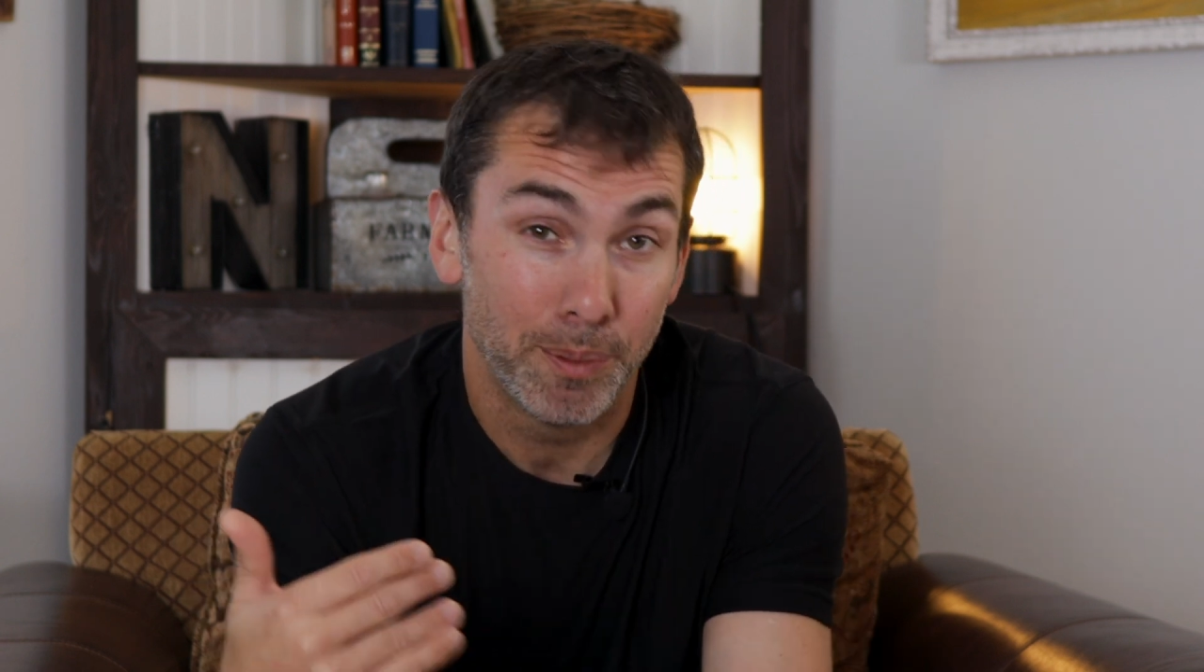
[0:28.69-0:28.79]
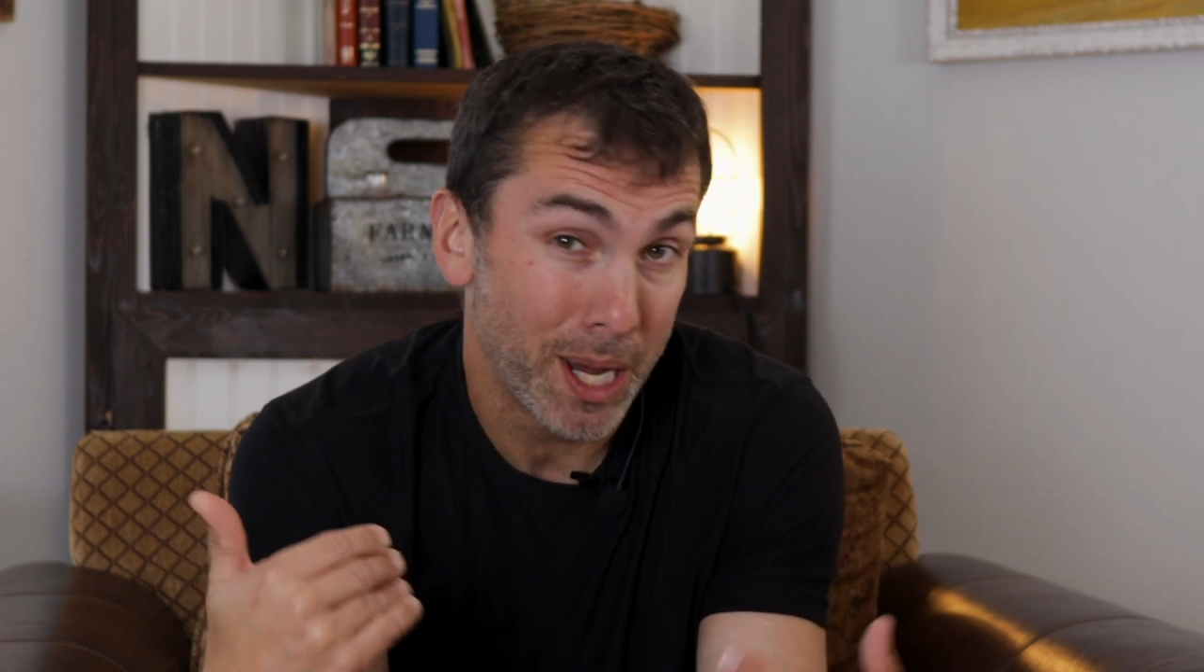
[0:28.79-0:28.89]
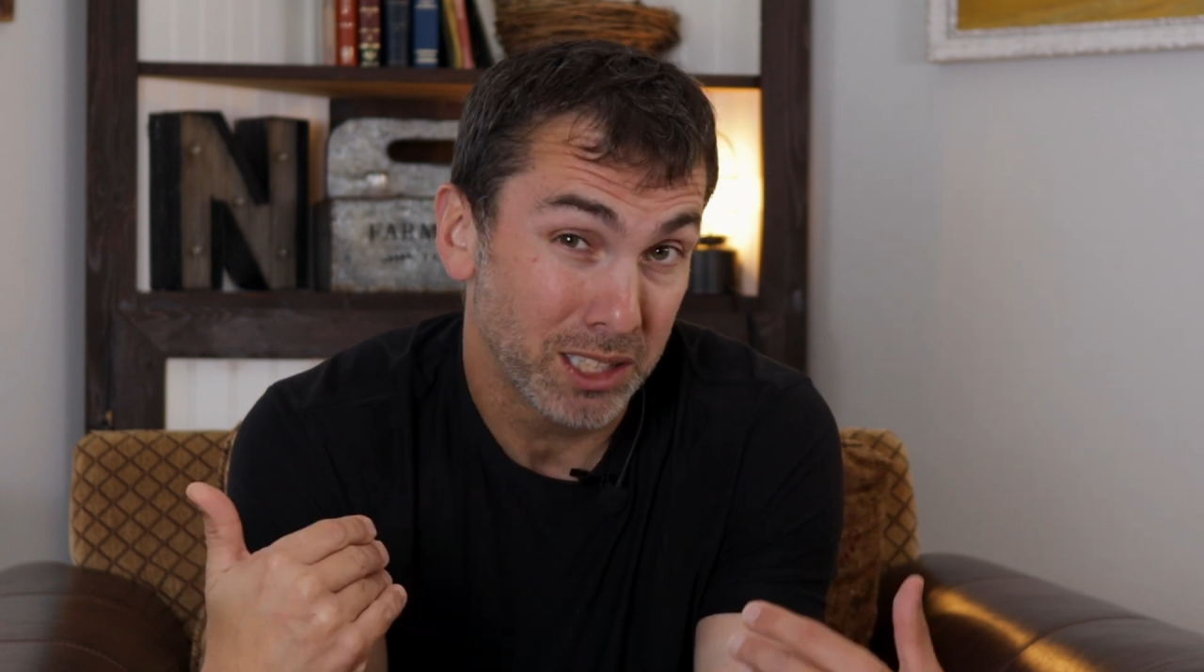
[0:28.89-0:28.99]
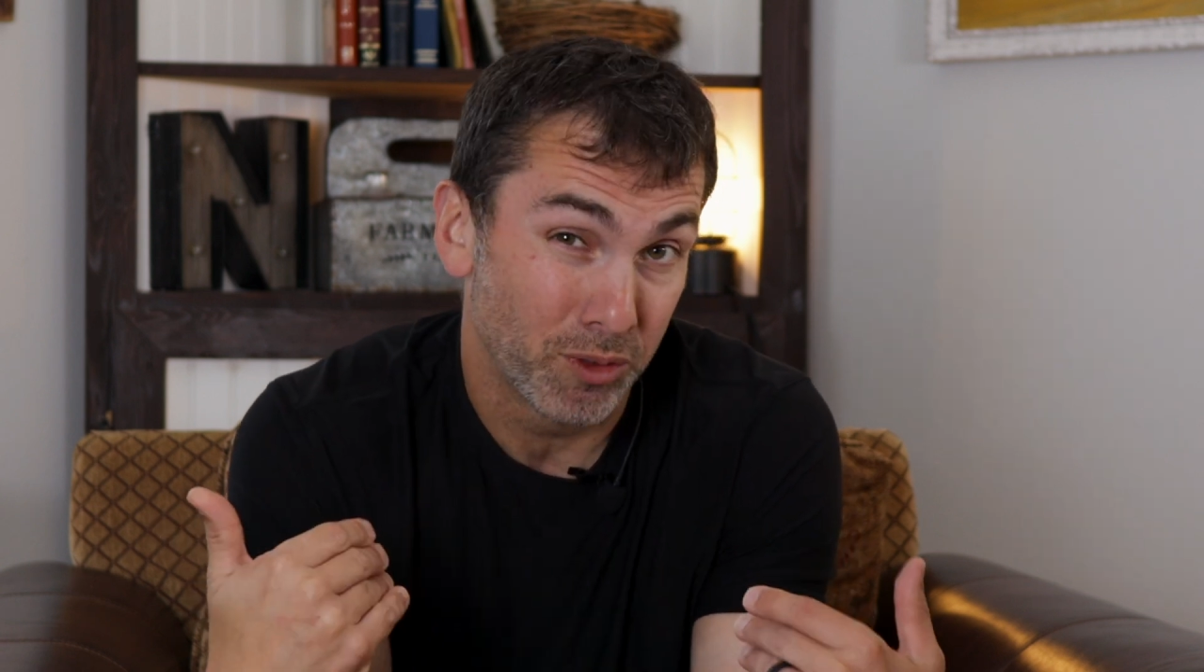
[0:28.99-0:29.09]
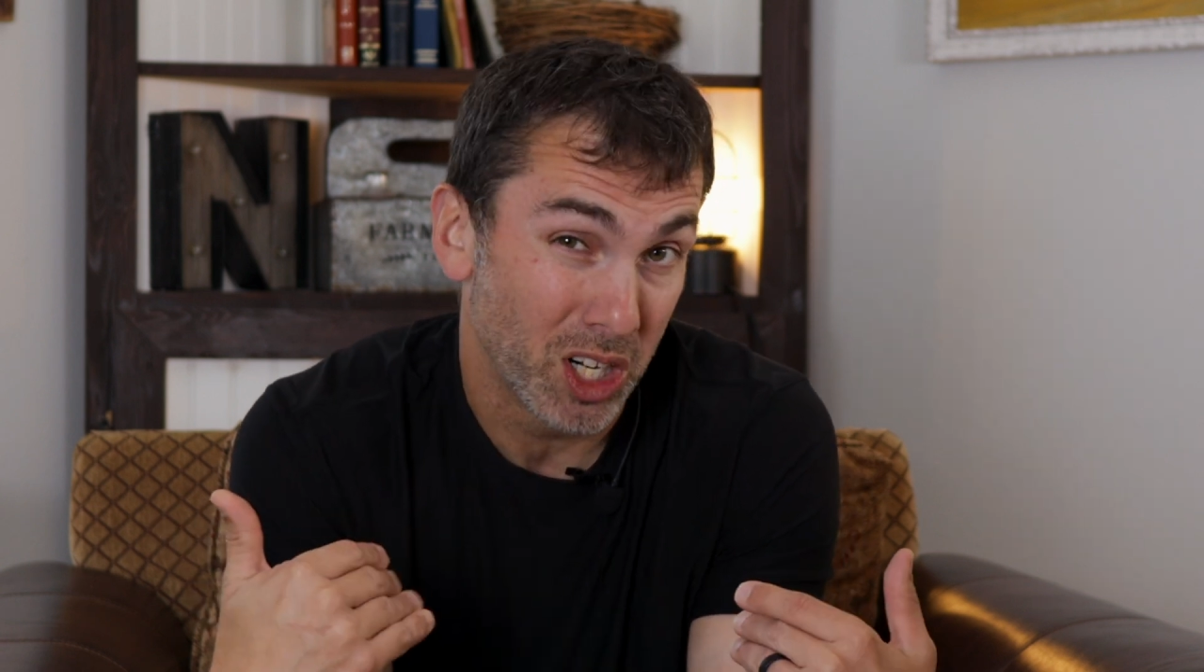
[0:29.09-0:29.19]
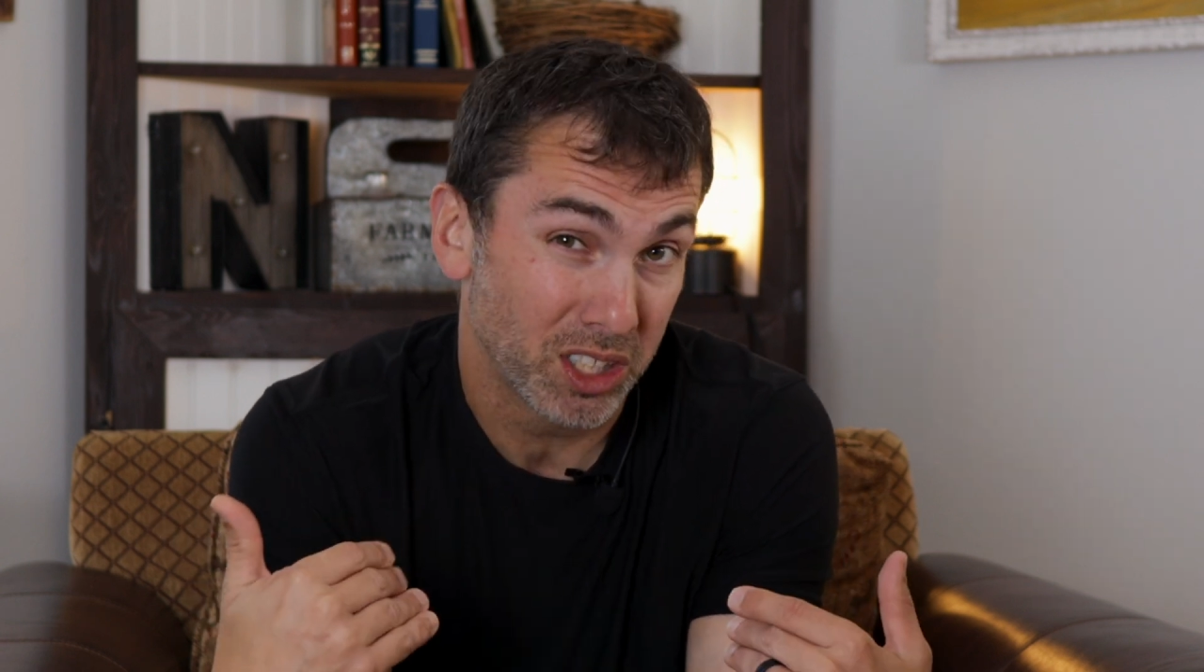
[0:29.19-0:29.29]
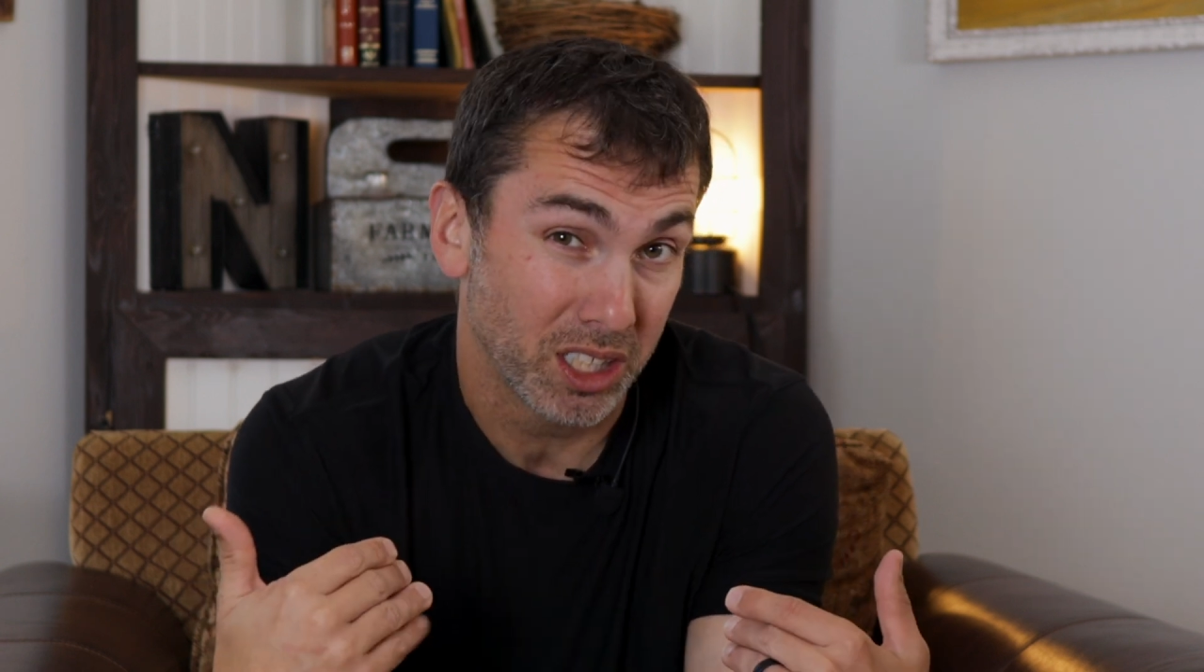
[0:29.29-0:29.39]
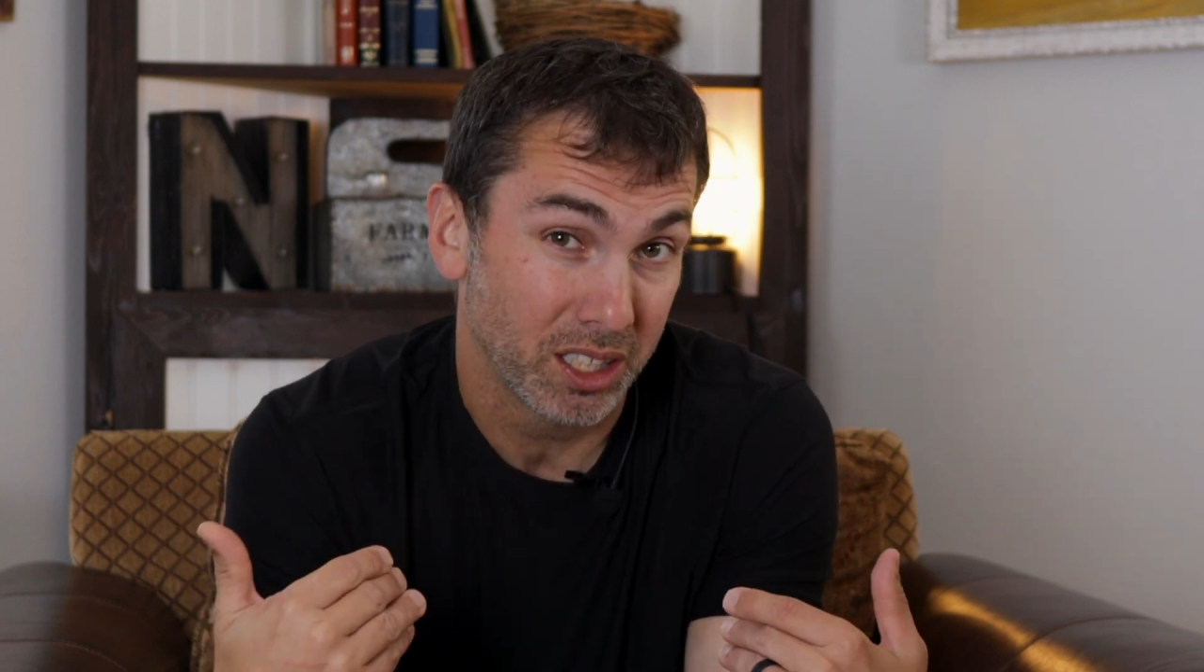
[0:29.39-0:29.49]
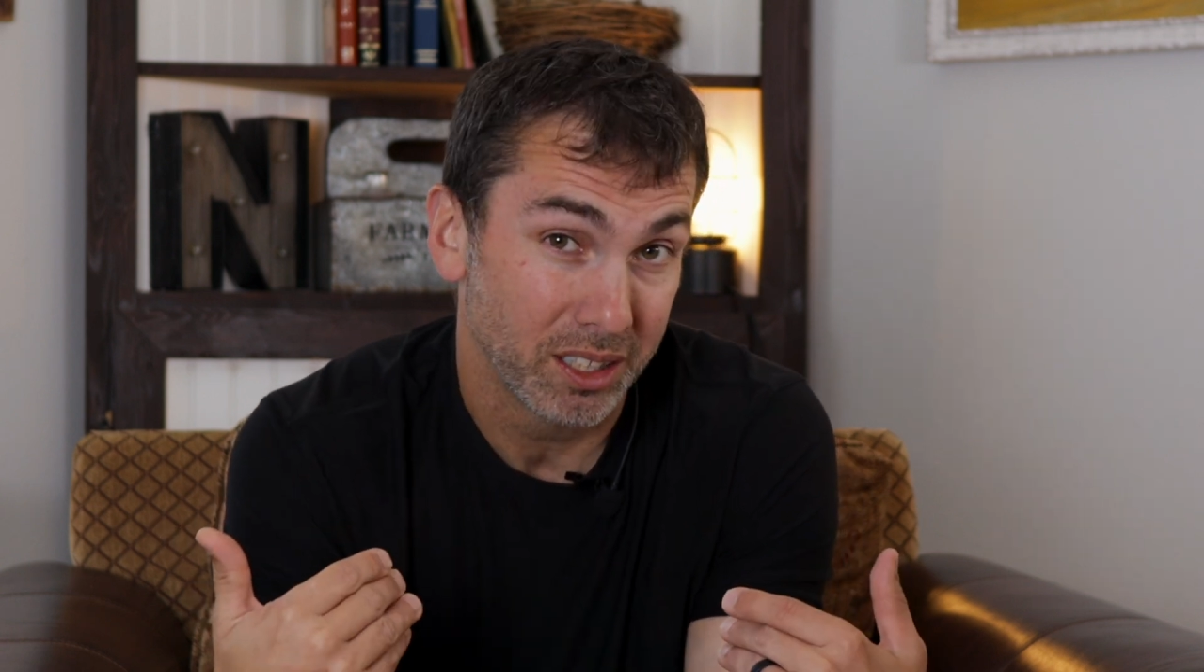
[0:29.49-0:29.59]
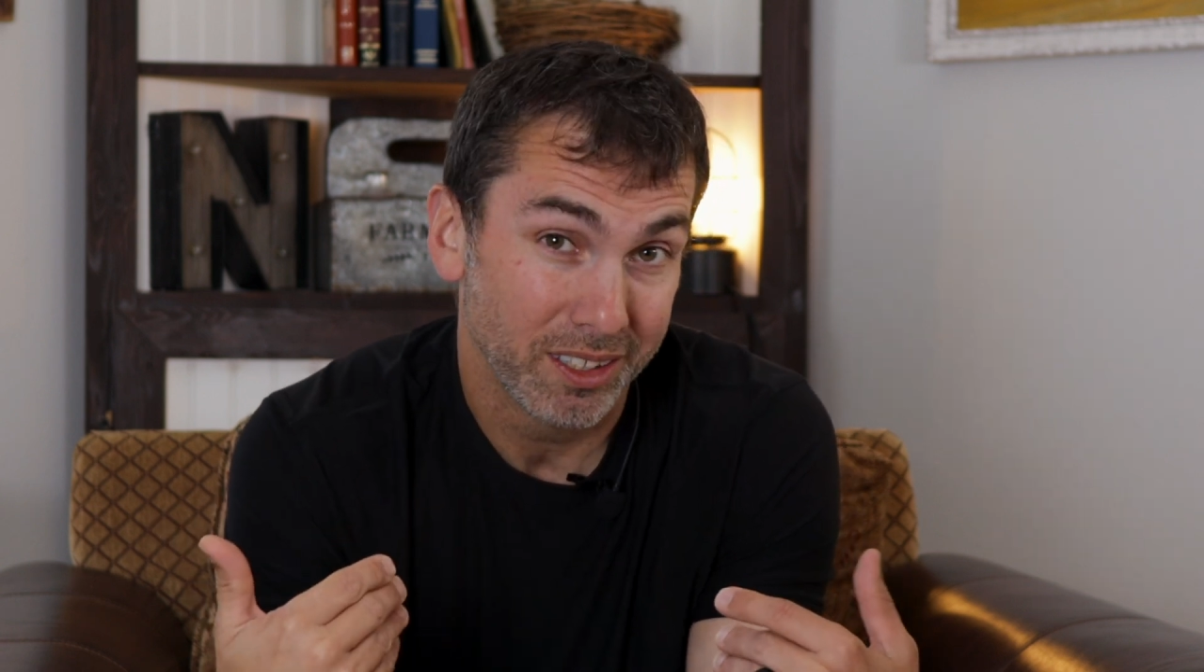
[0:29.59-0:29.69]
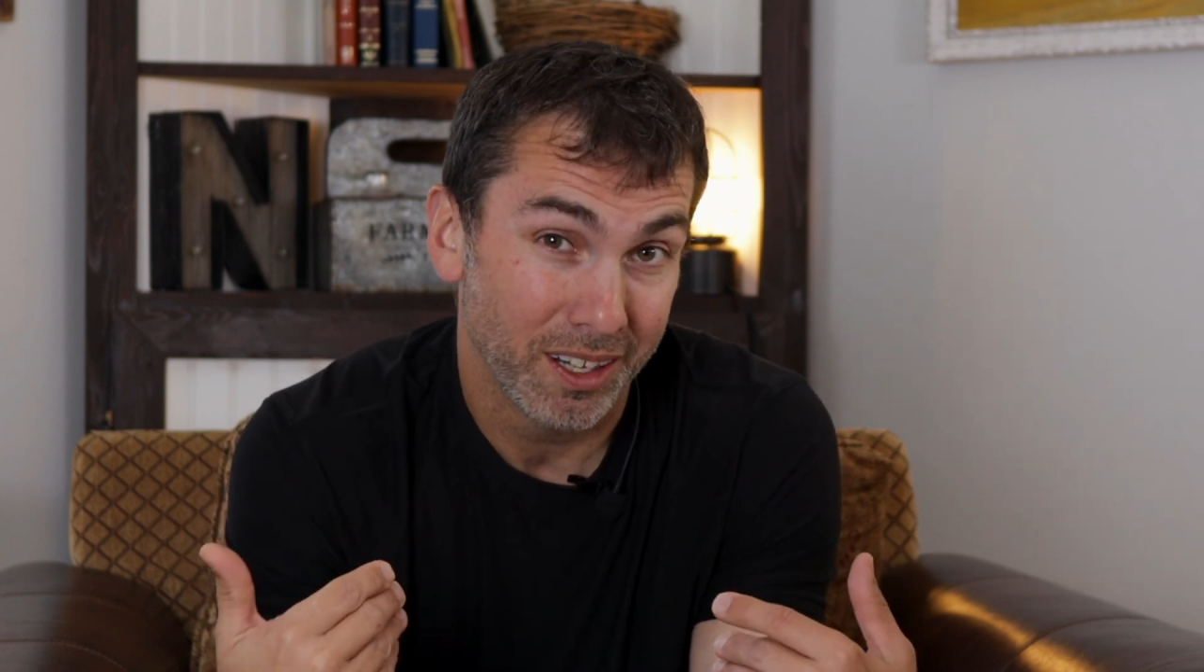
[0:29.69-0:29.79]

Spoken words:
best version